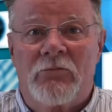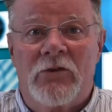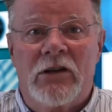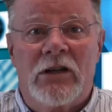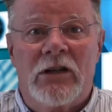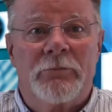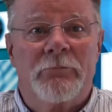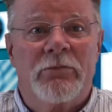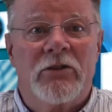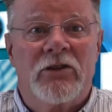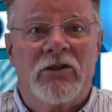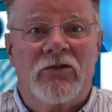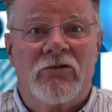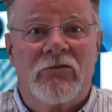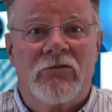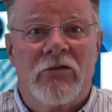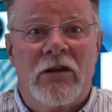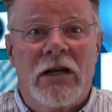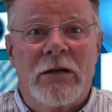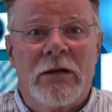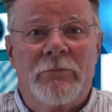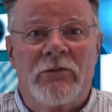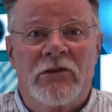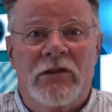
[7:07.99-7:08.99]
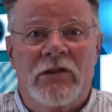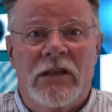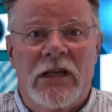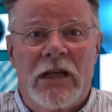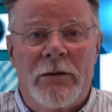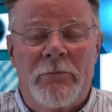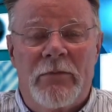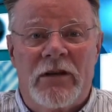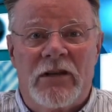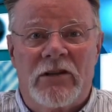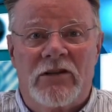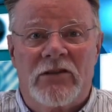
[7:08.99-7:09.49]
which prescribes the
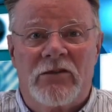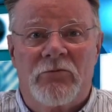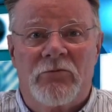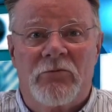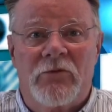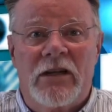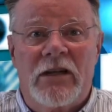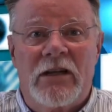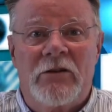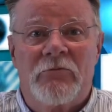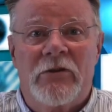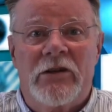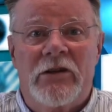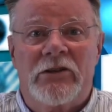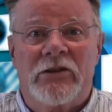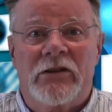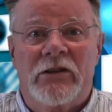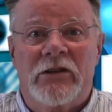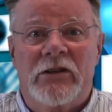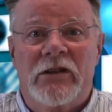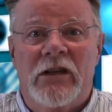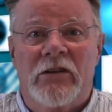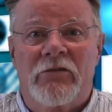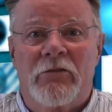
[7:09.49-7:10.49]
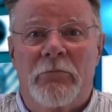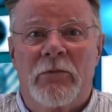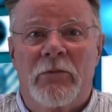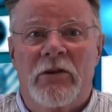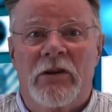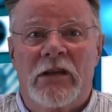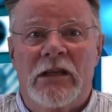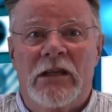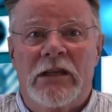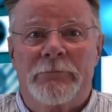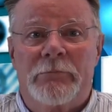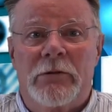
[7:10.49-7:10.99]
limits within which a
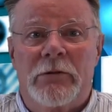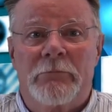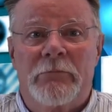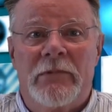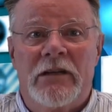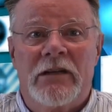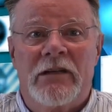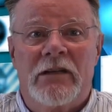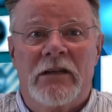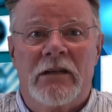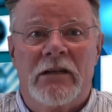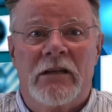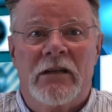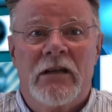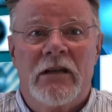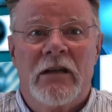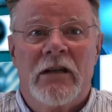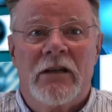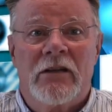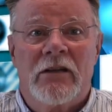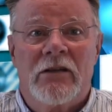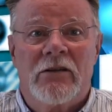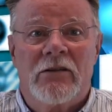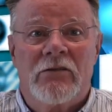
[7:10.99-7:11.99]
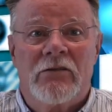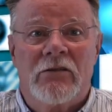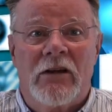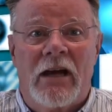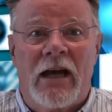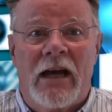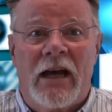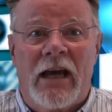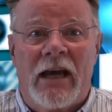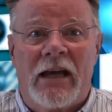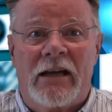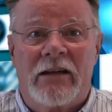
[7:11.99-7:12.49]
government is permitted to
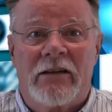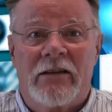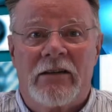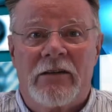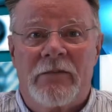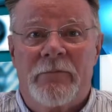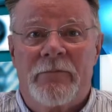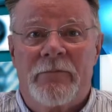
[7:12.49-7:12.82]
act.